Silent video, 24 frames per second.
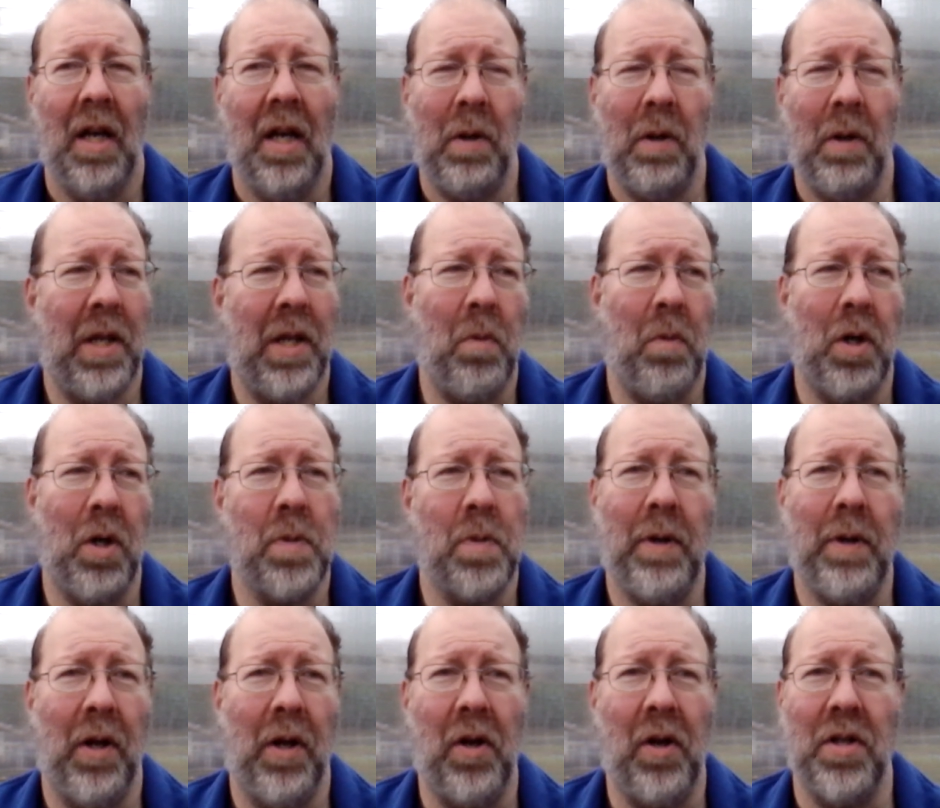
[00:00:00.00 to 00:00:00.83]
Whether you
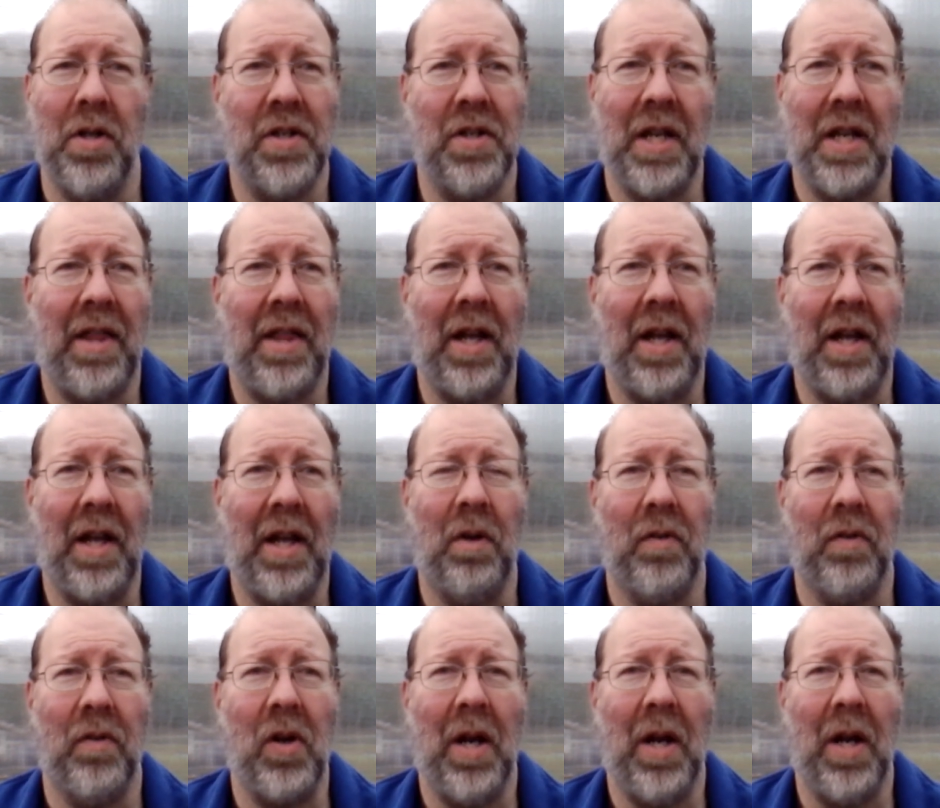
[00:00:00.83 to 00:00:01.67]
watch me or not, I'll send that
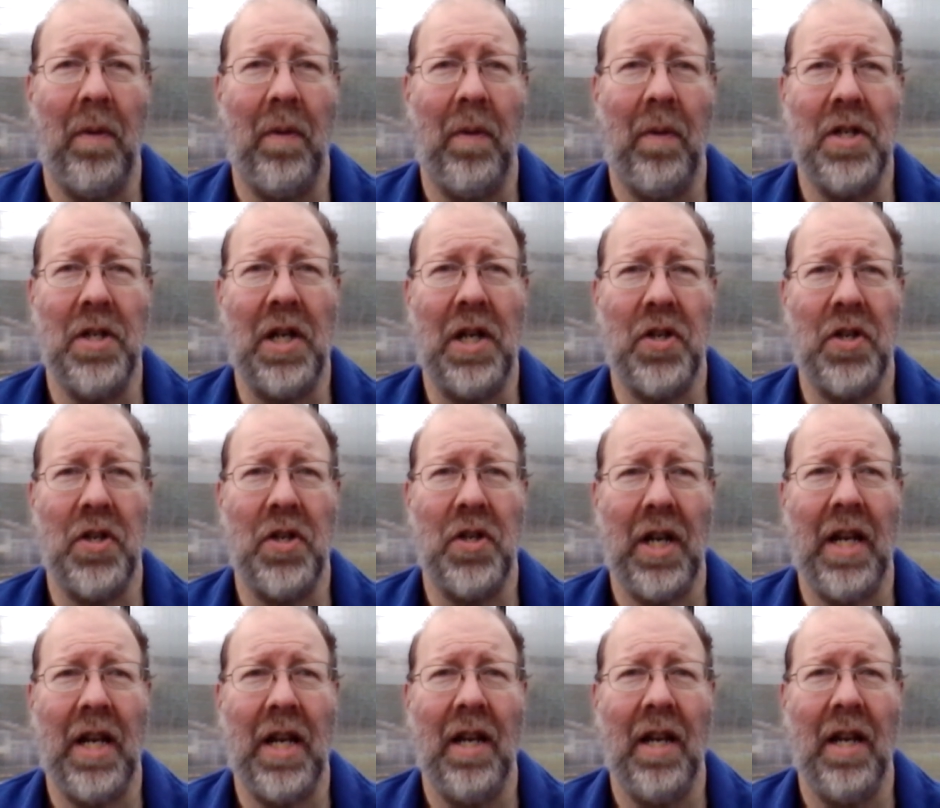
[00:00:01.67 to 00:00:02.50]
over anyway, so you can
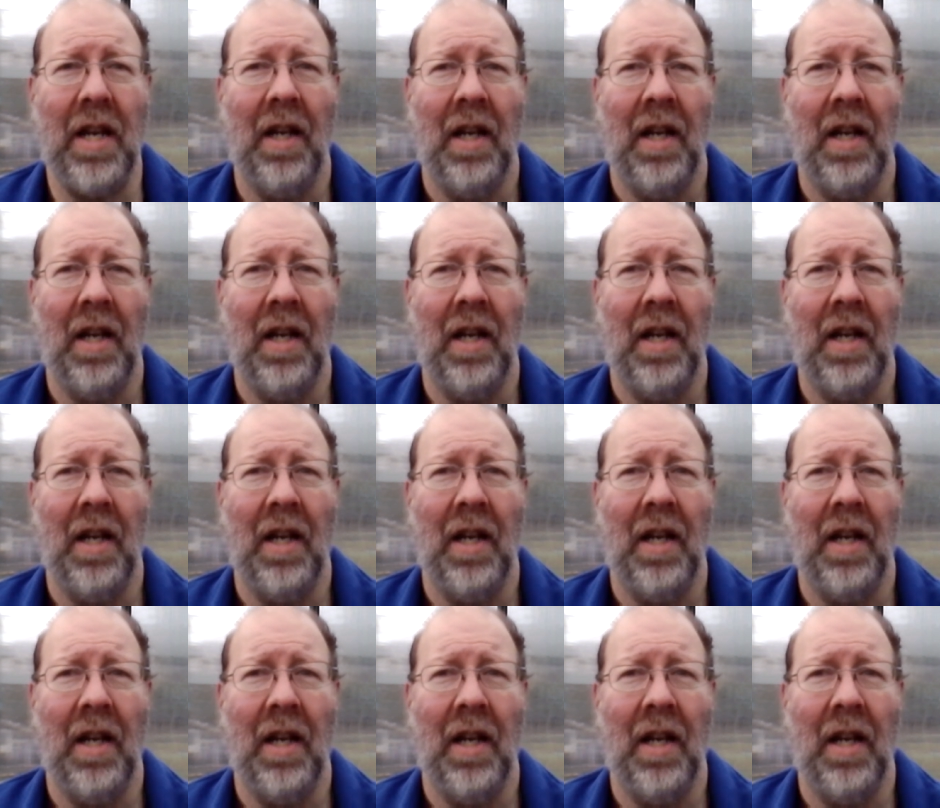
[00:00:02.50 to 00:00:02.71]
see